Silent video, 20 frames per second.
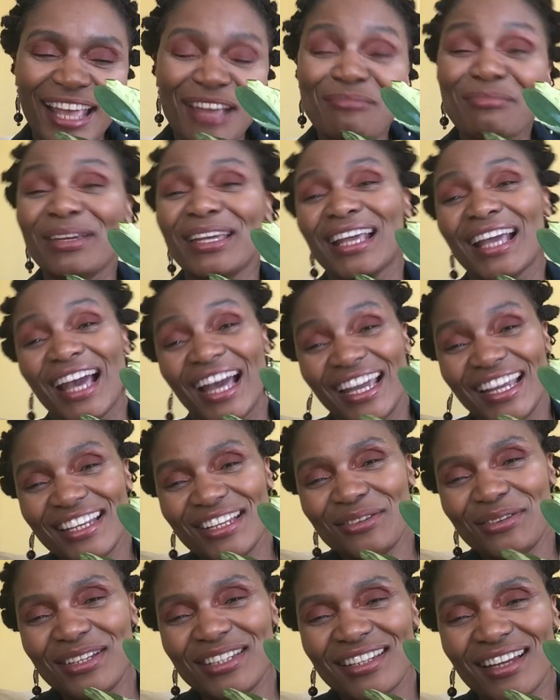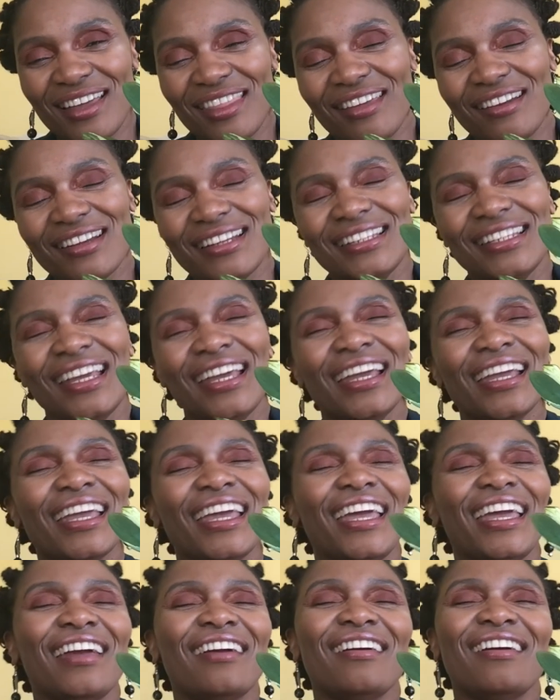Be kind to each other. Take
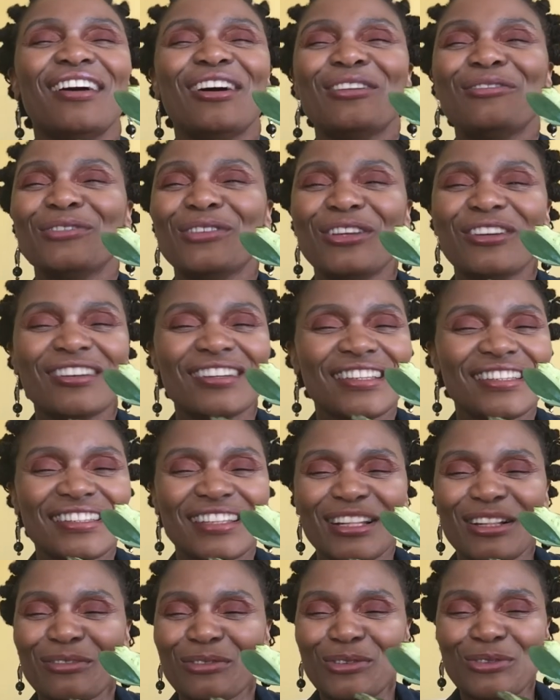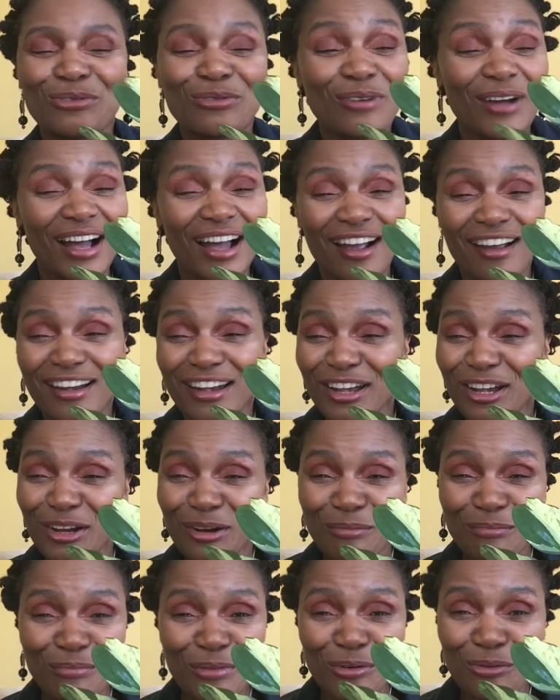care of yourself. You are
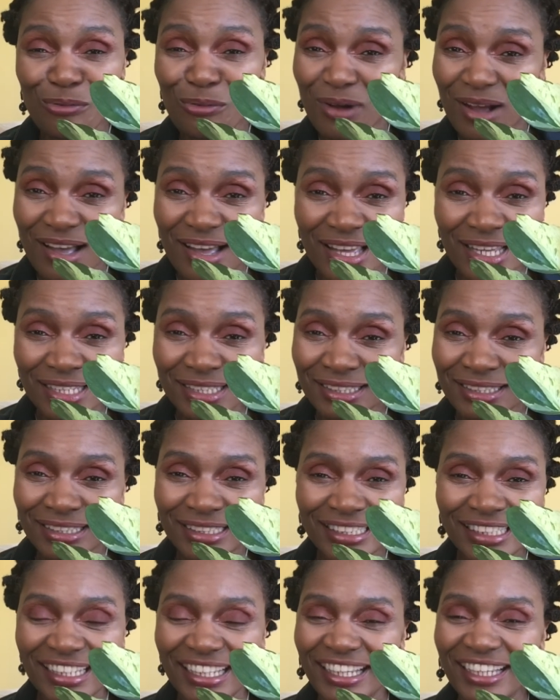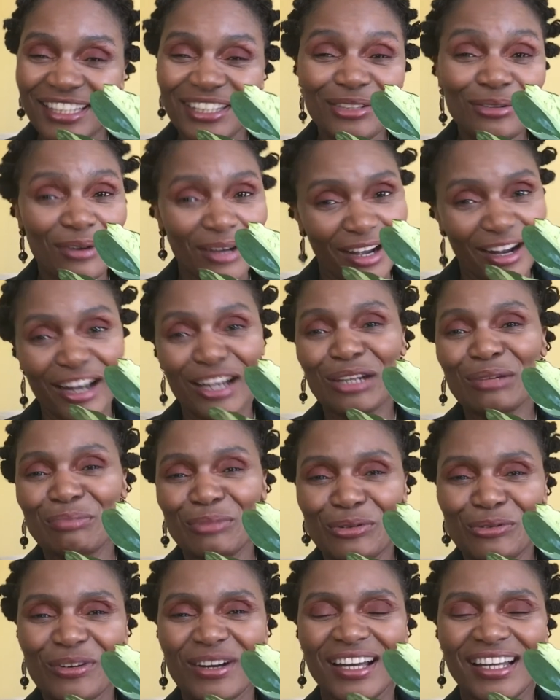number one. You are
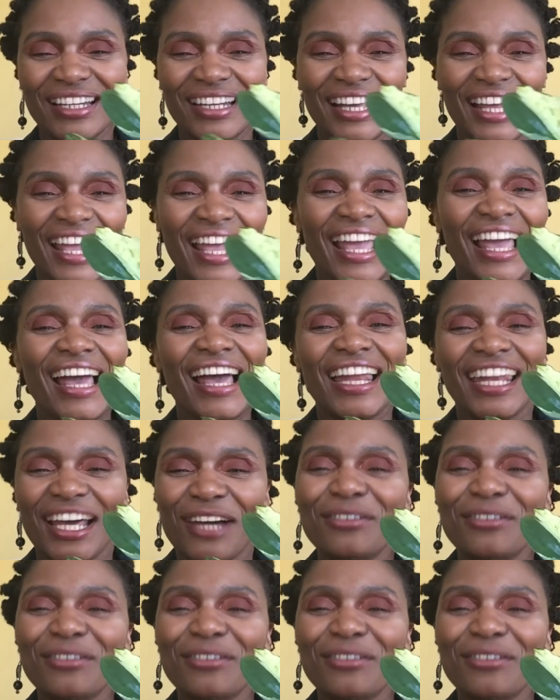number one. And I